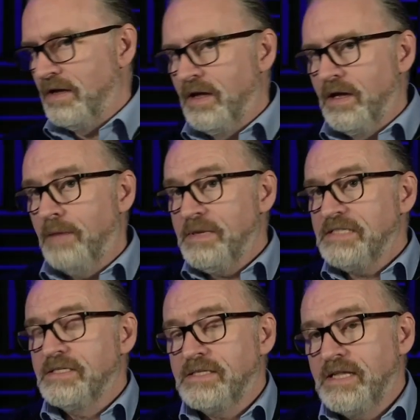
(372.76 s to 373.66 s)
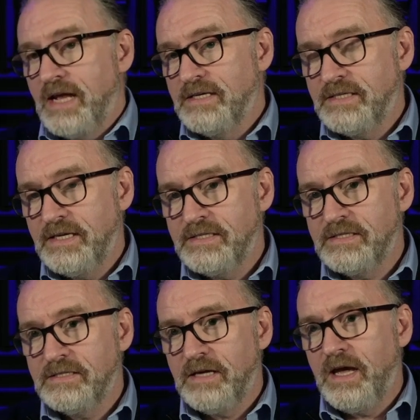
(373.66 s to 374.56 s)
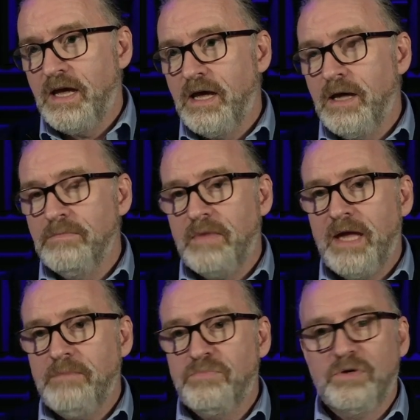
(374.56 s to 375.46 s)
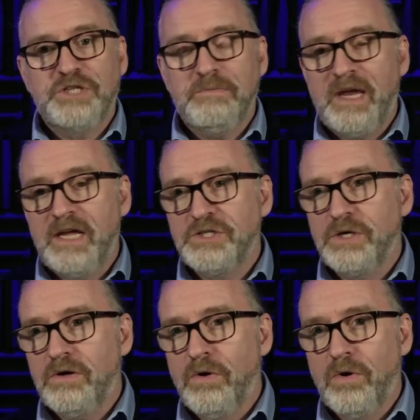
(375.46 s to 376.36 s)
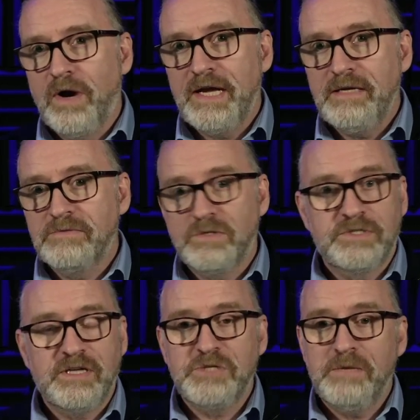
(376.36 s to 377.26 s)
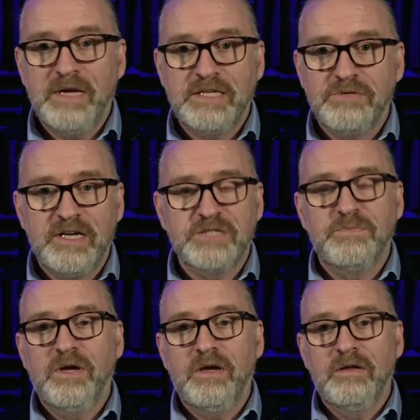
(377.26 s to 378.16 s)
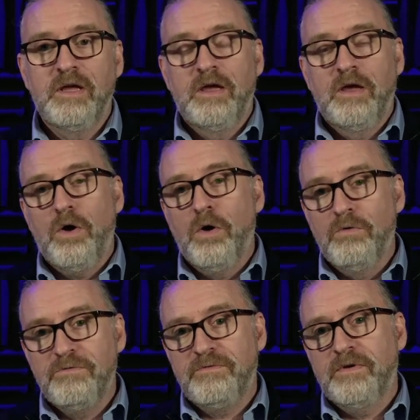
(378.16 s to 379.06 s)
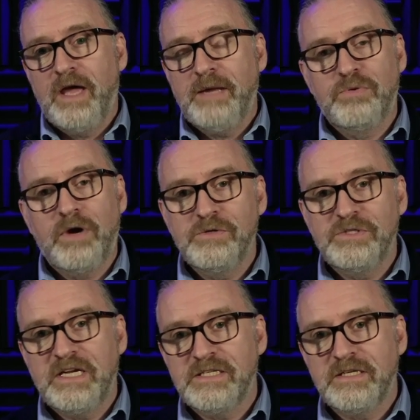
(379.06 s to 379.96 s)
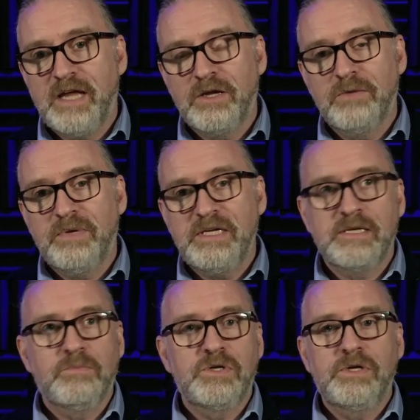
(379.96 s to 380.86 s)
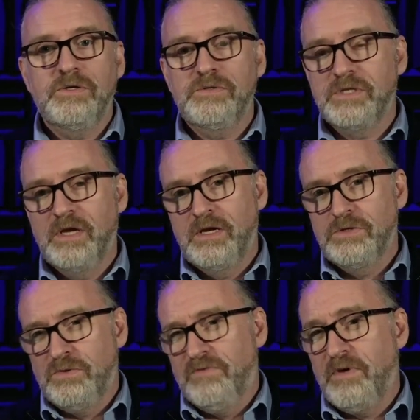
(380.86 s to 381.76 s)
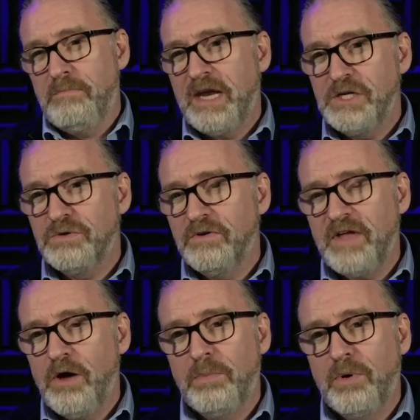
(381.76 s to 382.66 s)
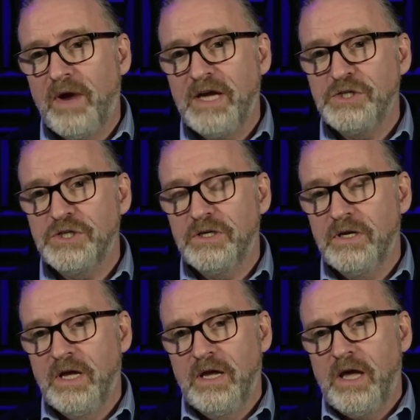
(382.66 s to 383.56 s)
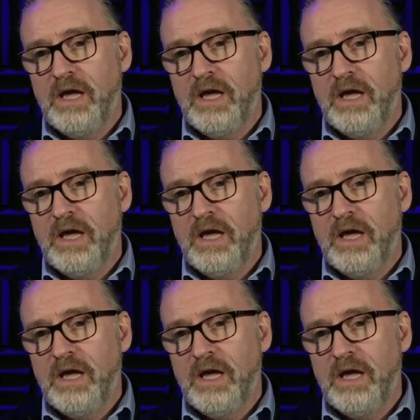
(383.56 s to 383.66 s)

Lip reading: Yeah. A business analyst, a project manager, or a sort of subject matter expert of a process, and that could be someone who's sort of a manager of that operation.